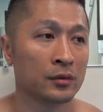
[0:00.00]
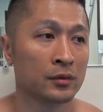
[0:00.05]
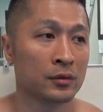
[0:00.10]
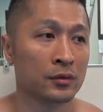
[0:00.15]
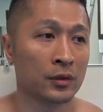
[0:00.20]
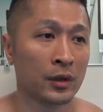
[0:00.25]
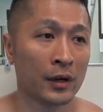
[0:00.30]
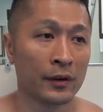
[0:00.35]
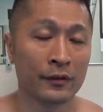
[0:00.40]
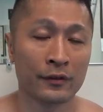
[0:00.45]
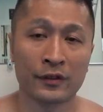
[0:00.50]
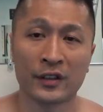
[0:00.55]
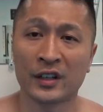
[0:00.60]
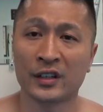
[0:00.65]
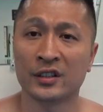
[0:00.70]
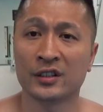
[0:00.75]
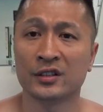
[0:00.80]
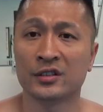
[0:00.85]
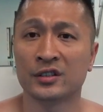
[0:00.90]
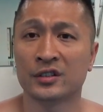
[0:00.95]
ground
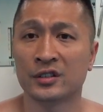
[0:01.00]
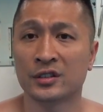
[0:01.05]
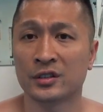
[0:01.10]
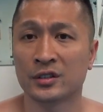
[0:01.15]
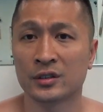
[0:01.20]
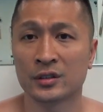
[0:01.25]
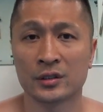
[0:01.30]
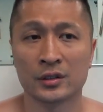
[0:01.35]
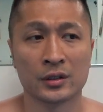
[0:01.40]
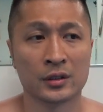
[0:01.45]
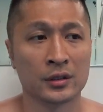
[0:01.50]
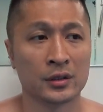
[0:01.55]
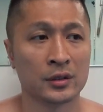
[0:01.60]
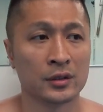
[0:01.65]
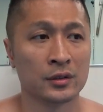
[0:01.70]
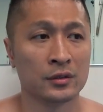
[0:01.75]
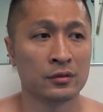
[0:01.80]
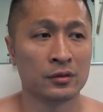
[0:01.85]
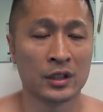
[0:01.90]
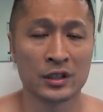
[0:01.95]
fighters,
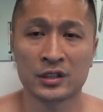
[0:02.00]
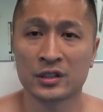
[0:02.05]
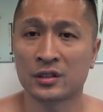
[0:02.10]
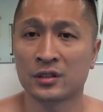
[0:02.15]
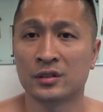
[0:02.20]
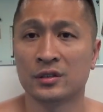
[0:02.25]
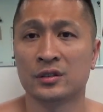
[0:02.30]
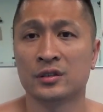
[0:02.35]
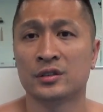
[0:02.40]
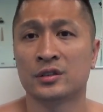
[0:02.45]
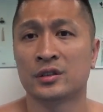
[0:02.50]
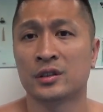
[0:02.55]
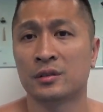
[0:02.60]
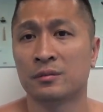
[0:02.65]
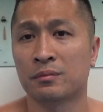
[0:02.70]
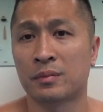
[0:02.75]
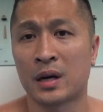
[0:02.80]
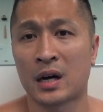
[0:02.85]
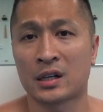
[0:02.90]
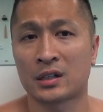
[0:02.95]
wrestlers,
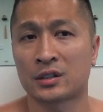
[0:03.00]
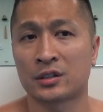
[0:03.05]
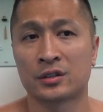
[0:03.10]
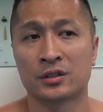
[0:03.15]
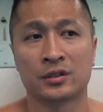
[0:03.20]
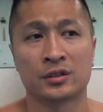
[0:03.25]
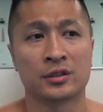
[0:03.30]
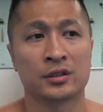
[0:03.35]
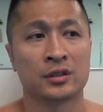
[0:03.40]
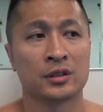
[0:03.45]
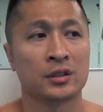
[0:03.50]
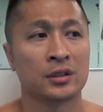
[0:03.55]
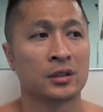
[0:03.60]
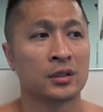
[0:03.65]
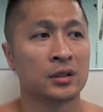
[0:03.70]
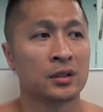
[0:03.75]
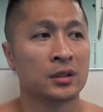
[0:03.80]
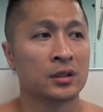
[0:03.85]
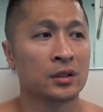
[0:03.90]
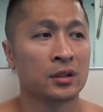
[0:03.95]
and boxers
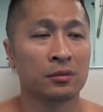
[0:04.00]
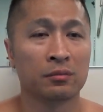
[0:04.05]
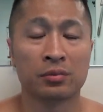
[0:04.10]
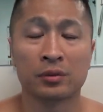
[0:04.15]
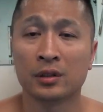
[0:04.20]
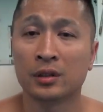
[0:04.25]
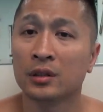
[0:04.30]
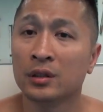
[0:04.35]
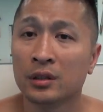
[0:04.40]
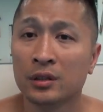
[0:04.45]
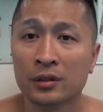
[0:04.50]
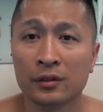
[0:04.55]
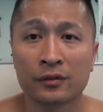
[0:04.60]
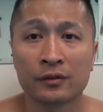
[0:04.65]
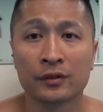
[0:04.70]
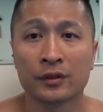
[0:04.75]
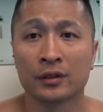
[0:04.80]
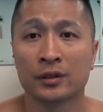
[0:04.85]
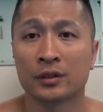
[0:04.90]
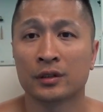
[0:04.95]
completely
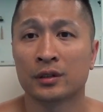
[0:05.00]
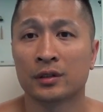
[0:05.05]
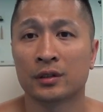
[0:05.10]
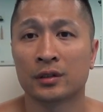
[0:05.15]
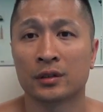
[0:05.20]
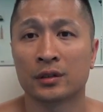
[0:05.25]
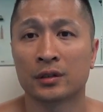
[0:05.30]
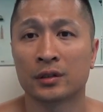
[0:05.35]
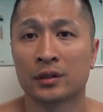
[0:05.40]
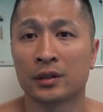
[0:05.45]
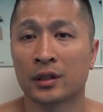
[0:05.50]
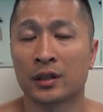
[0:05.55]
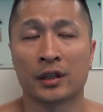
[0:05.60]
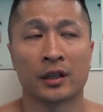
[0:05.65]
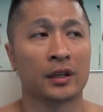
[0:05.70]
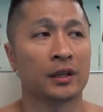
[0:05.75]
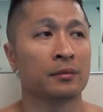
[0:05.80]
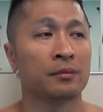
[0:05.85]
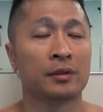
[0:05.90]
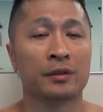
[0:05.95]
different. They
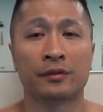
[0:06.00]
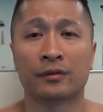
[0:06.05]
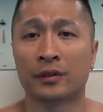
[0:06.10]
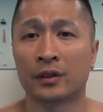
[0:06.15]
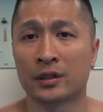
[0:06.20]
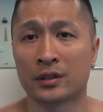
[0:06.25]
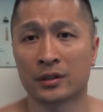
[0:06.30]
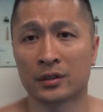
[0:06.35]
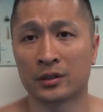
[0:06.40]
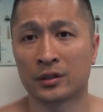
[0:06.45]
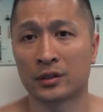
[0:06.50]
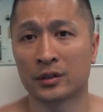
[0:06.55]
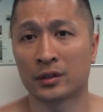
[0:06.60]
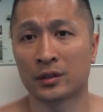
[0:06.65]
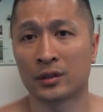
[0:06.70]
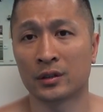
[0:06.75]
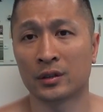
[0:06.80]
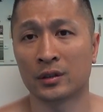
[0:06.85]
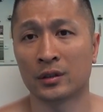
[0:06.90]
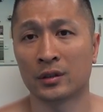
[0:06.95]
can't be friends.
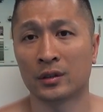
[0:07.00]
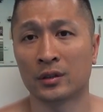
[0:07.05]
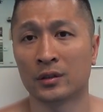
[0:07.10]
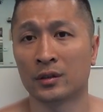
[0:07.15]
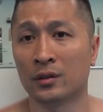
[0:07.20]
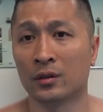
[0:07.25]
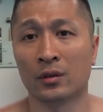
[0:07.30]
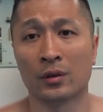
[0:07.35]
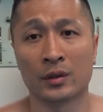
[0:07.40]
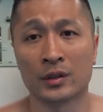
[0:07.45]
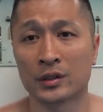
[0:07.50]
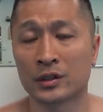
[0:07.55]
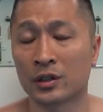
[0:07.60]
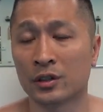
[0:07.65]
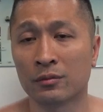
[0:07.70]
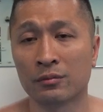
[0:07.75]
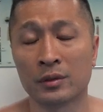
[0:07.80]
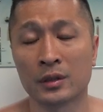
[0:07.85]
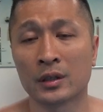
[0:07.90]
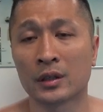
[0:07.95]
They're always
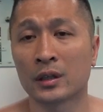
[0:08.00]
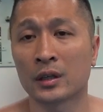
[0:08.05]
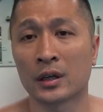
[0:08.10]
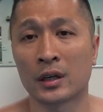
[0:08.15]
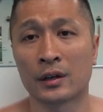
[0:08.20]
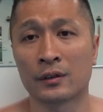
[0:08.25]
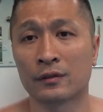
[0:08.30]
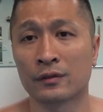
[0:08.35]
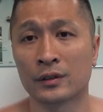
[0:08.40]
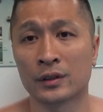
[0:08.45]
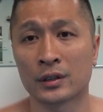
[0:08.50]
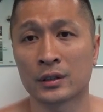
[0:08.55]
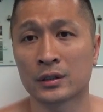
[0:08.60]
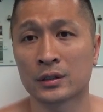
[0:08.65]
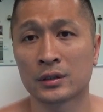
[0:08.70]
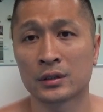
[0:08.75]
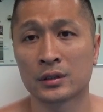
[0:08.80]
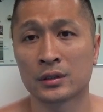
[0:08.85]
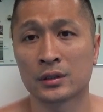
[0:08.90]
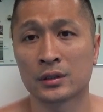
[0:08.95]
going to be in conflict.